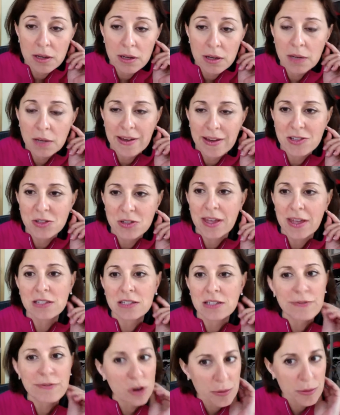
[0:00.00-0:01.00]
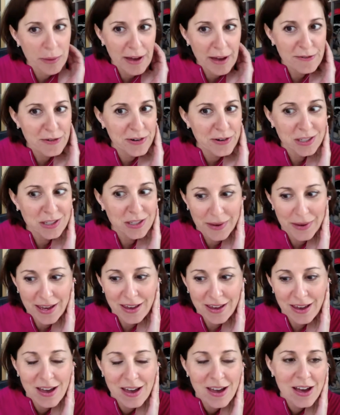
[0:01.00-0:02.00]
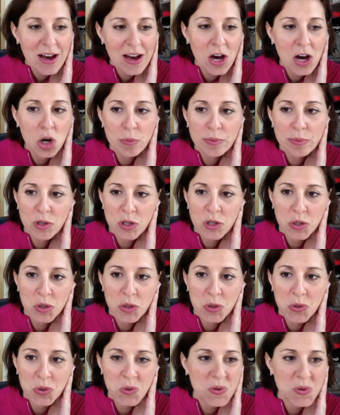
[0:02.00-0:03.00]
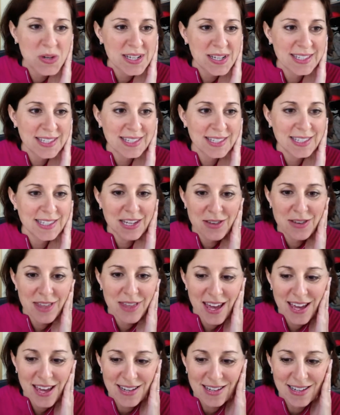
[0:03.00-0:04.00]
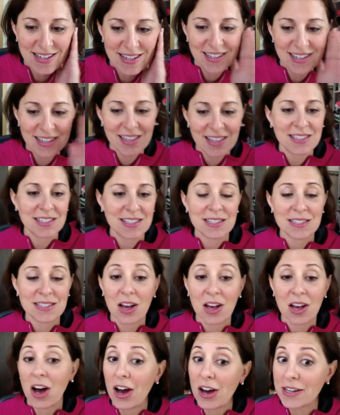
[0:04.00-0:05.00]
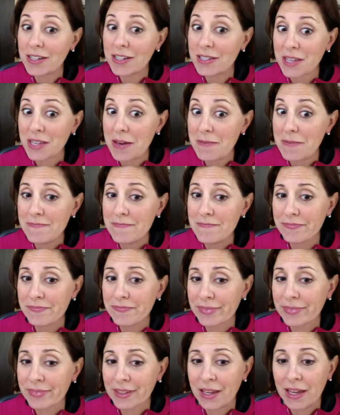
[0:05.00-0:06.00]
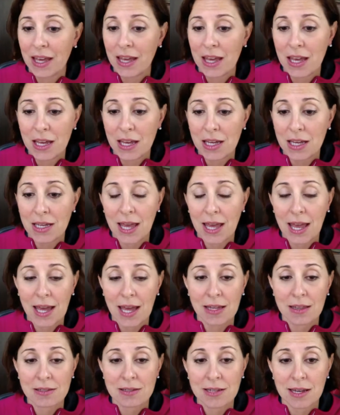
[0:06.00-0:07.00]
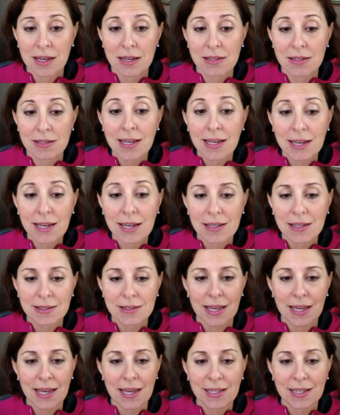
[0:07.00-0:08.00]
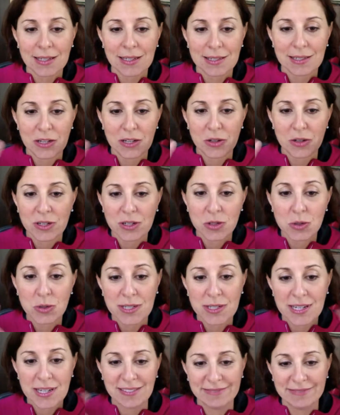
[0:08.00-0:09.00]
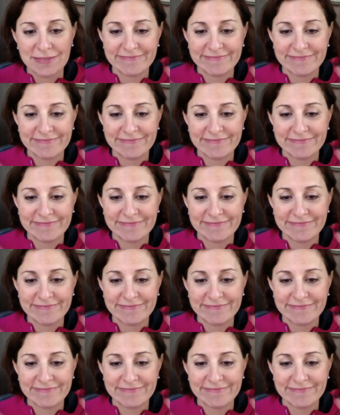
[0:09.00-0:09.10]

Anyway, so that's the format for next week. Hope to see you then. This is Honest Kim and Annie the Psychic Sidekick saying see you next Tuesday.